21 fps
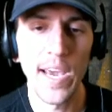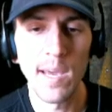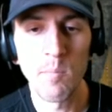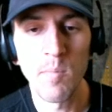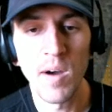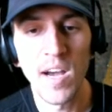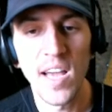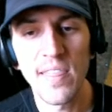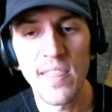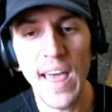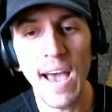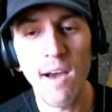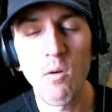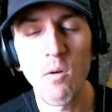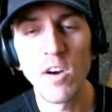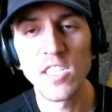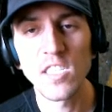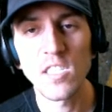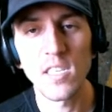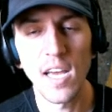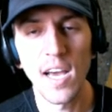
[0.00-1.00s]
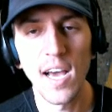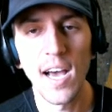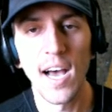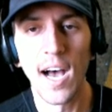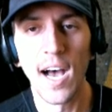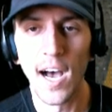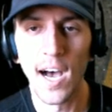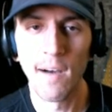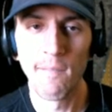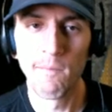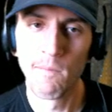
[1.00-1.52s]
but that was
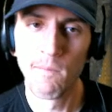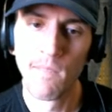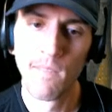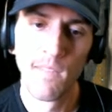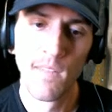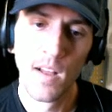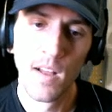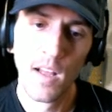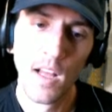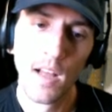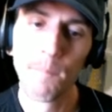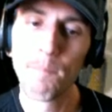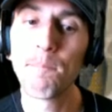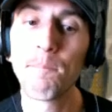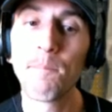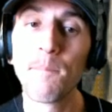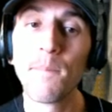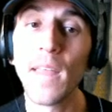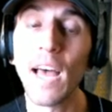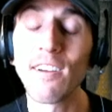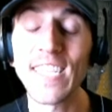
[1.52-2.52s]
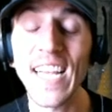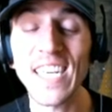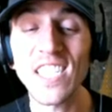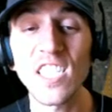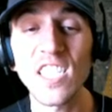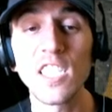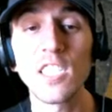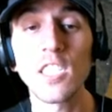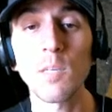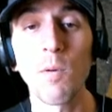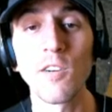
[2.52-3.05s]
um, that was
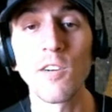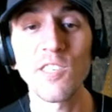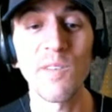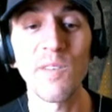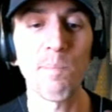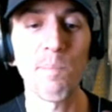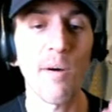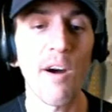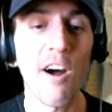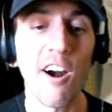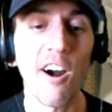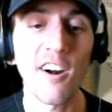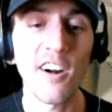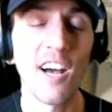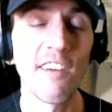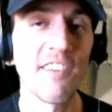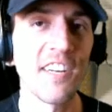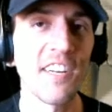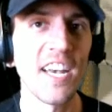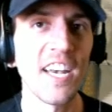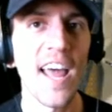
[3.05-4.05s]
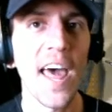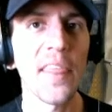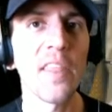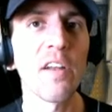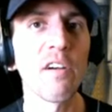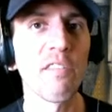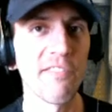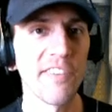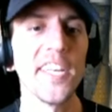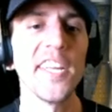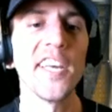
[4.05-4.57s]
actually supposed to be part of another
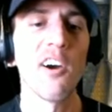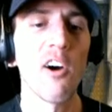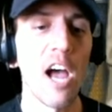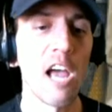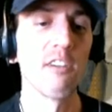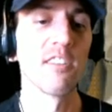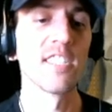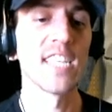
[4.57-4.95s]
video I was